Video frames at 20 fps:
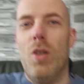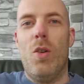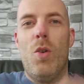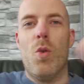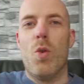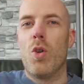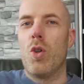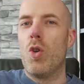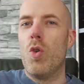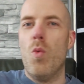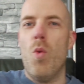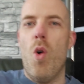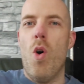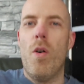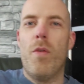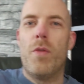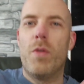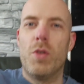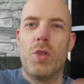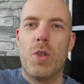or go
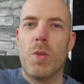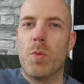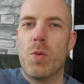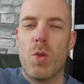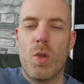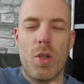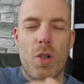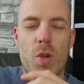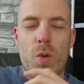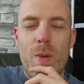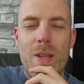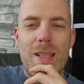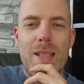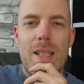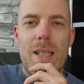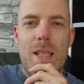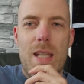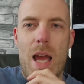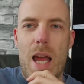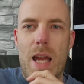off on some sort of
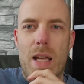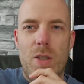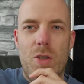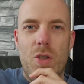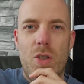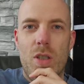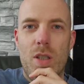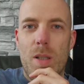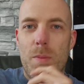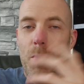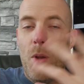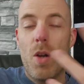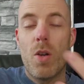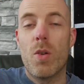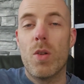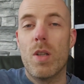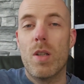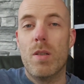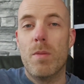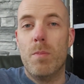crazy tangent, I'm not
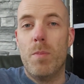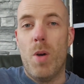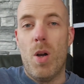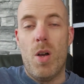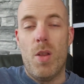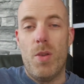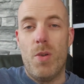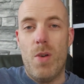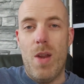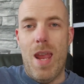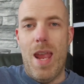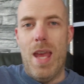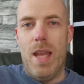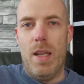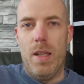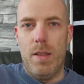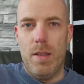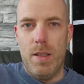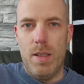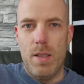going to bother
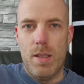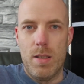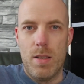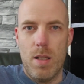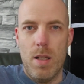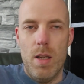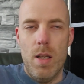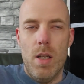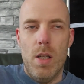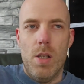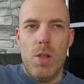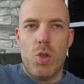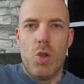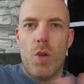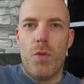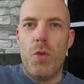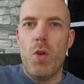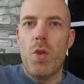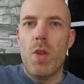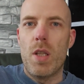editing this. So
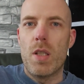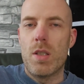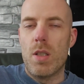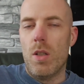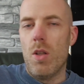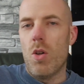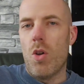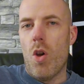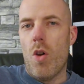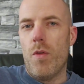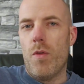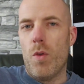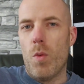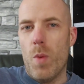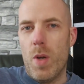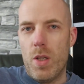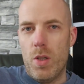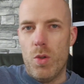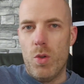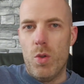a few things to look out for
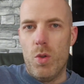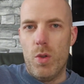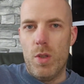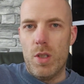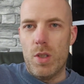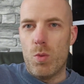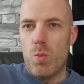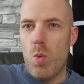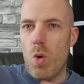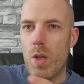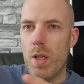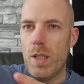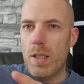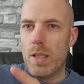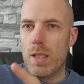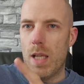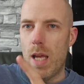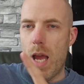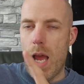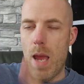when you're doing this. One
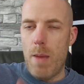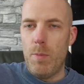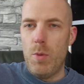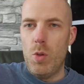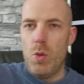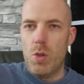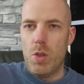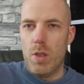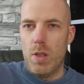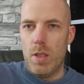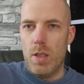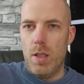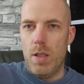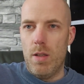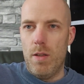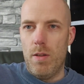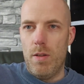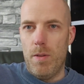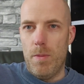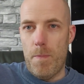is I'm using
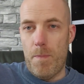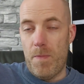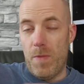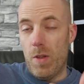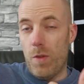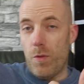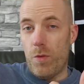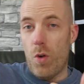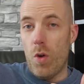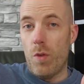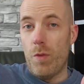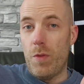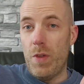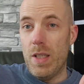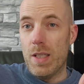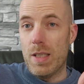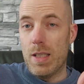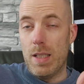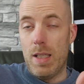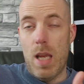the
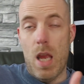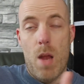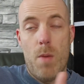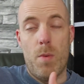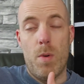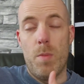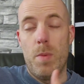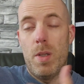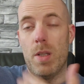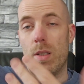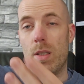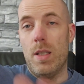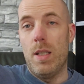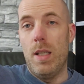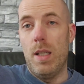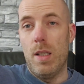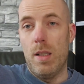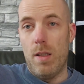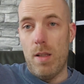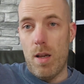front-facing camera because
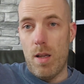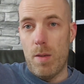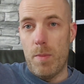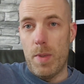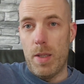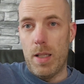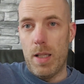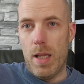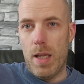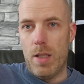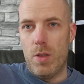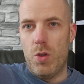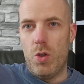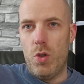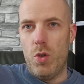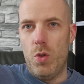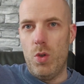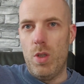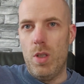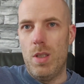again a lot of my clients
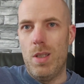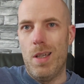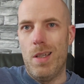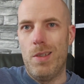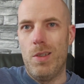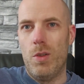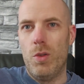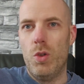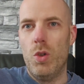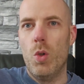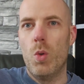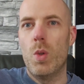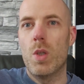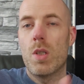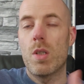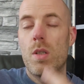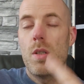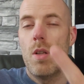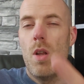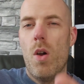use it, and you'll
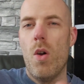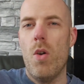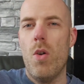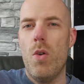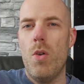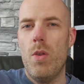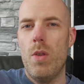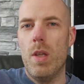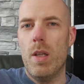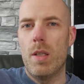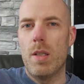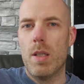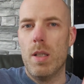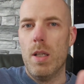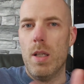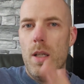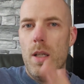notice now that